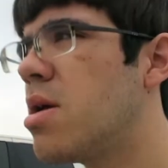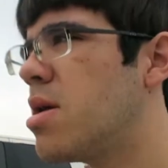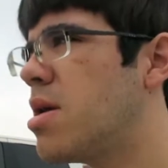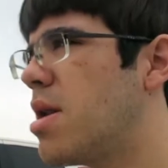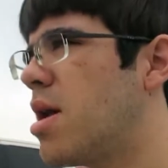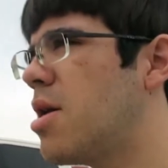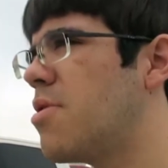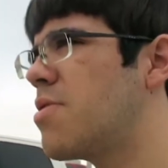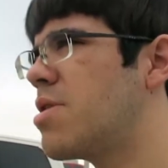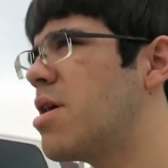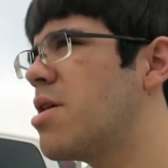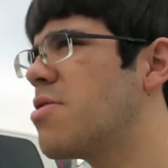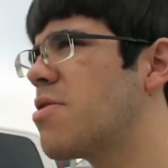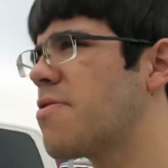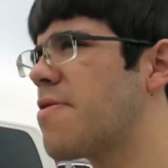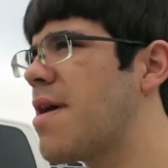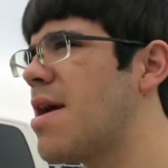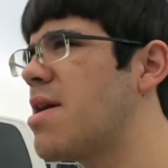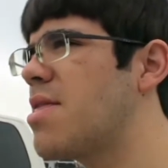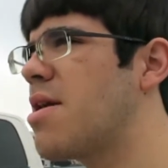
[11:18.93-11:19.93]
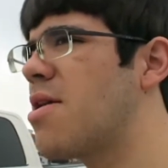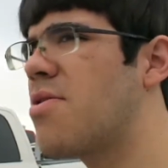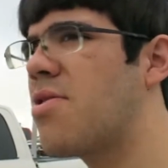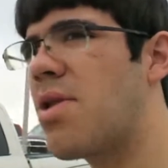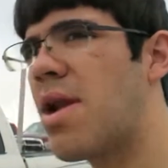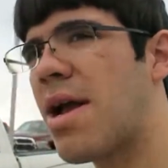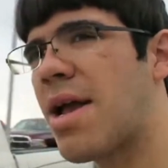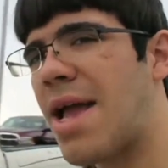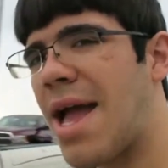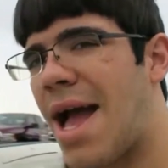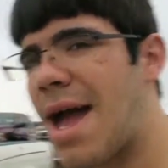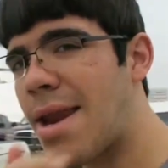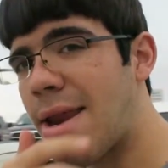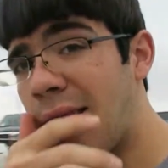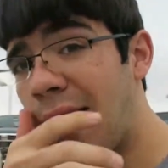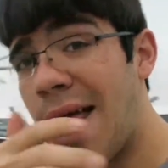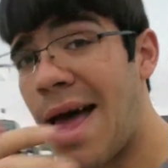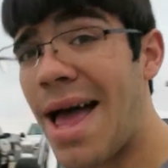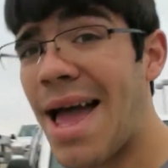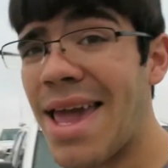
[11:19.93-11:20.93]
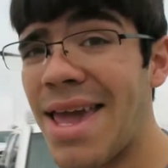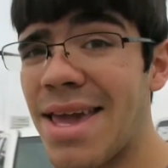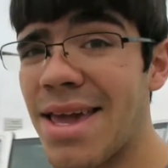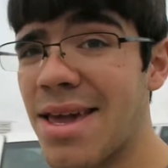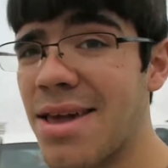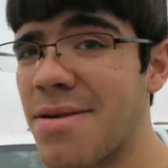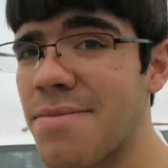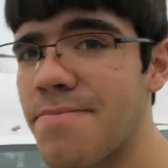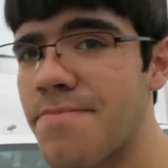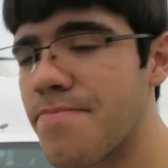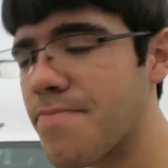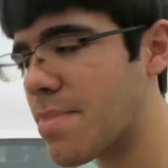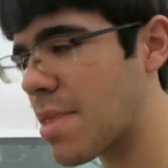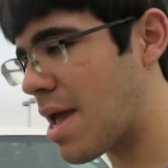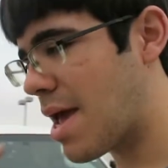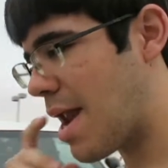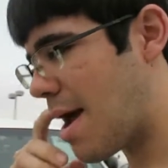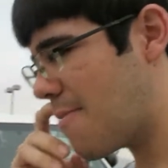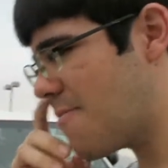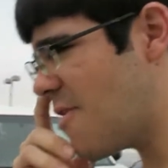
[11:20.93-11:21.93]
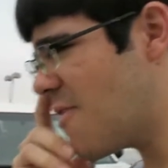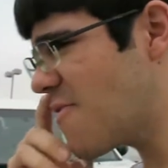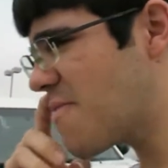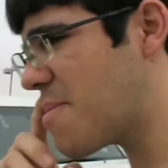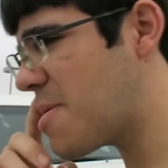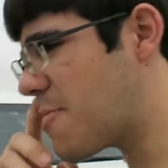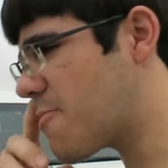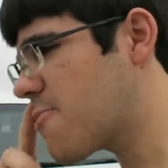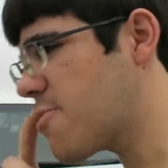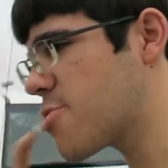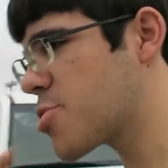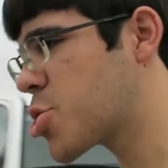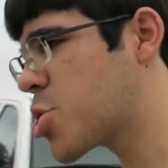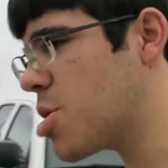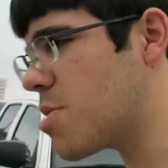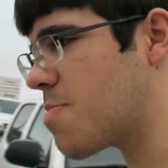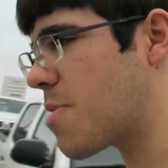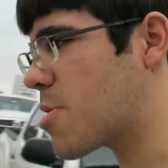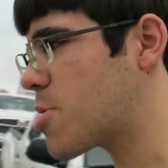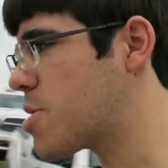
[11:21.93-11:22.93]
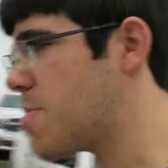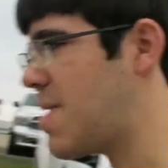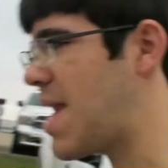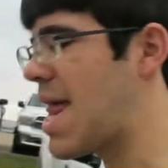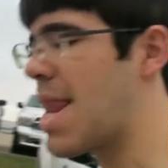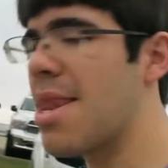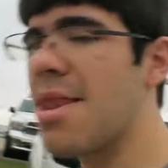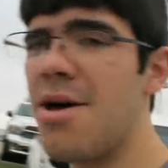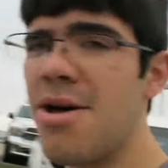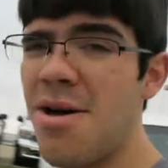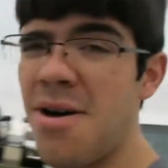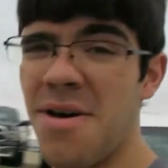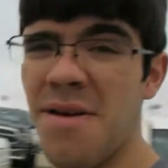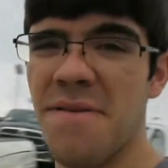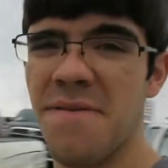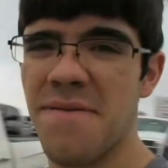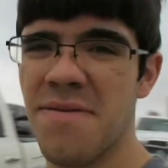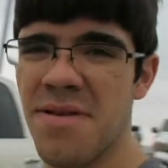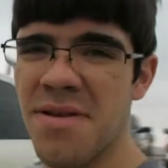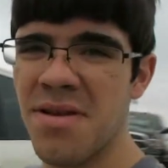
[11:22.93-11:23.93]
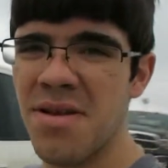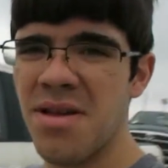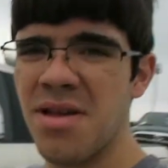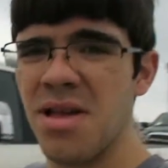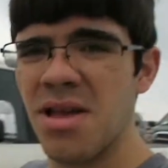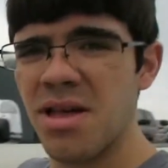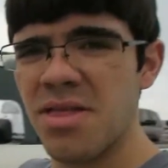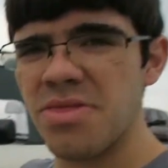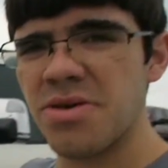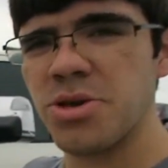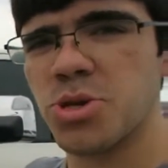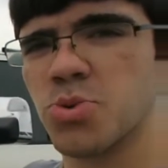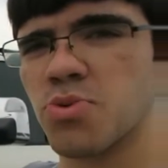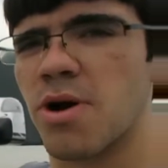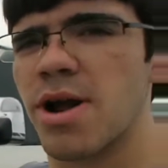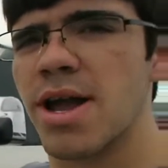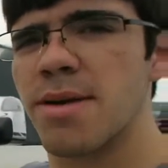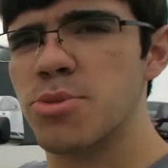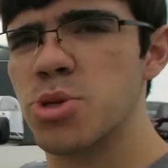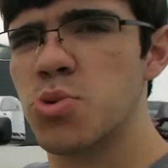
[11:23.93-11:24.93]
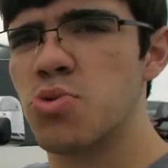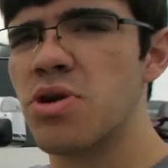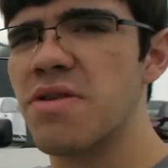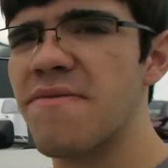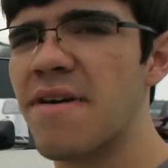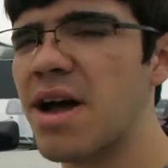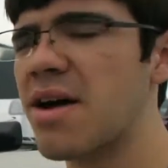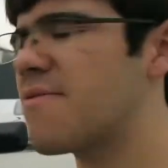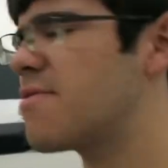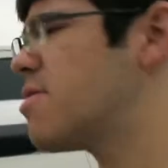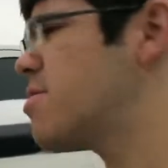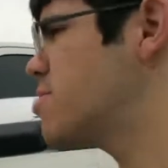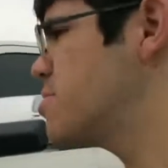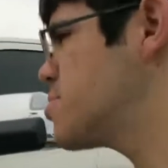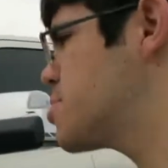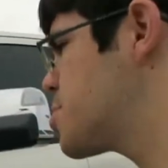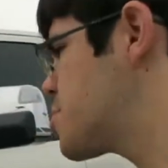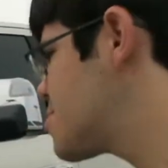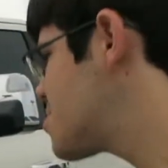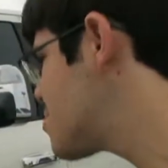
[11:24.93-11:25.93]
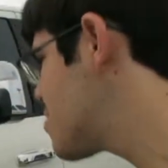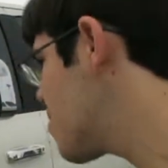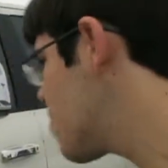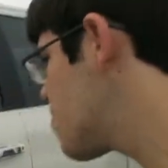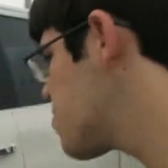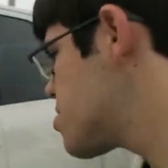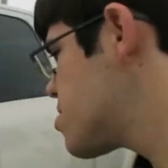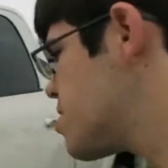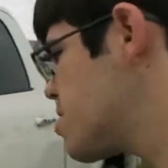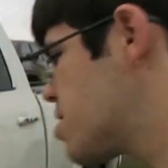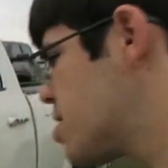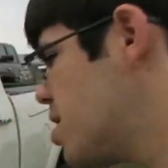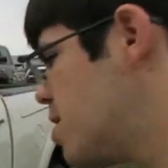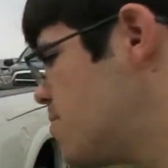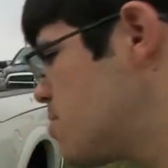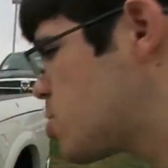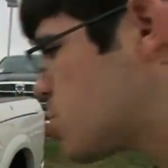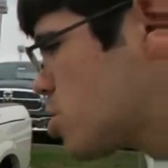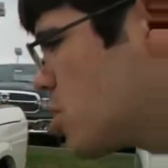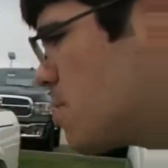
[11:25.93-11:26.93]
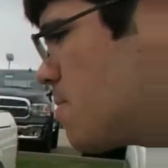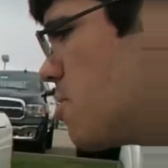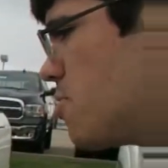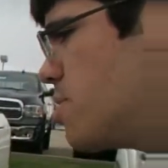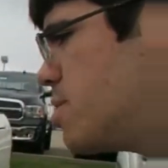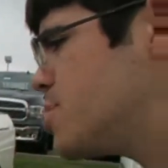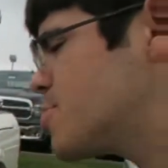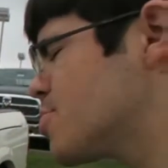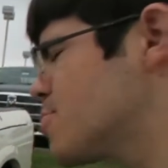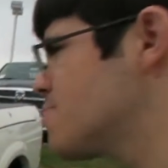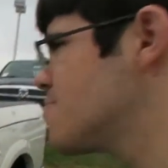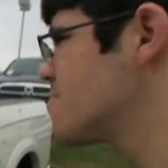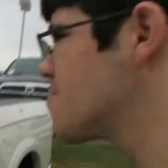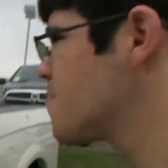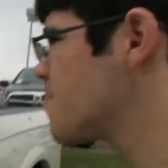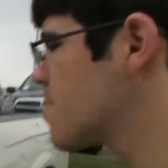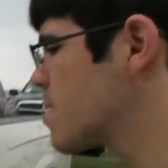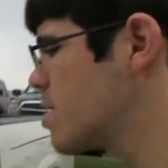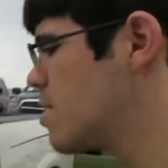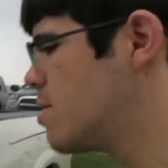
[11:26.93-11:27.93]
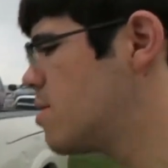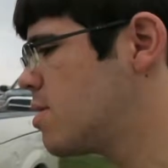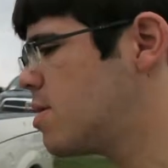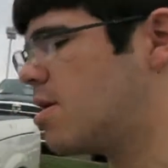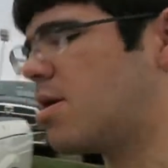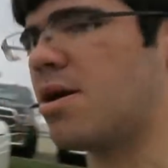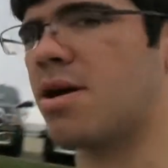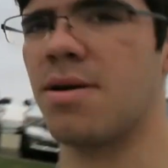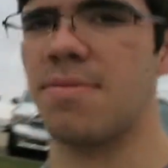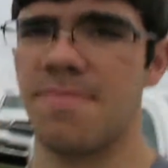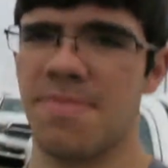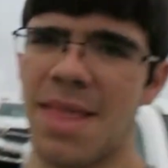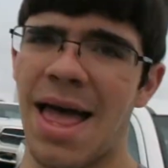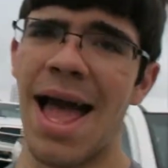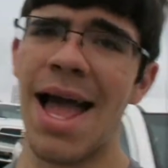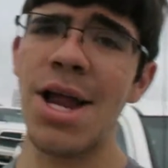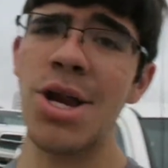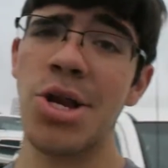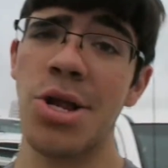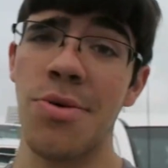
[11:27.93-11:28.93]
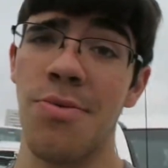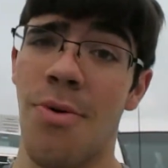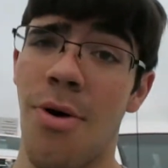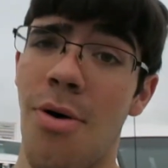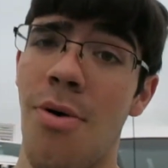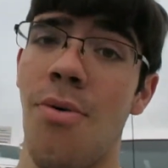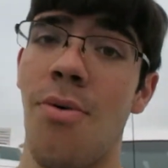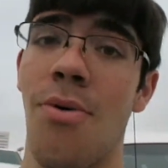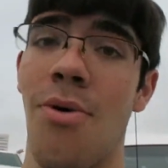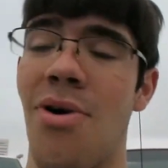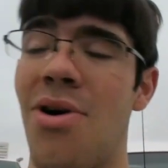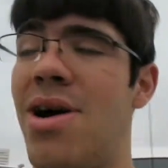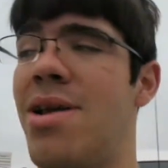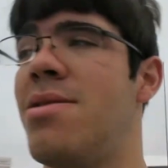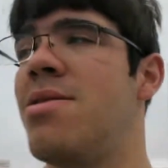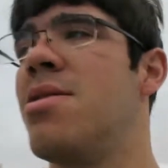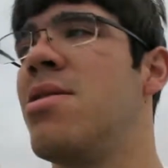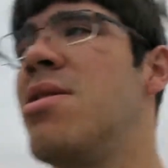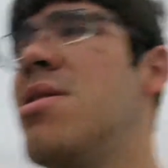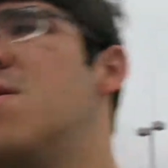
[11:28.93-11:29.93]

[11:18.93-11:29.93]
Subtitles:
You know, another thing there that I kind of like, and I've never been a real truck person, but I love these Ram 2500s with the Cummins turbo diesel. I actually want one.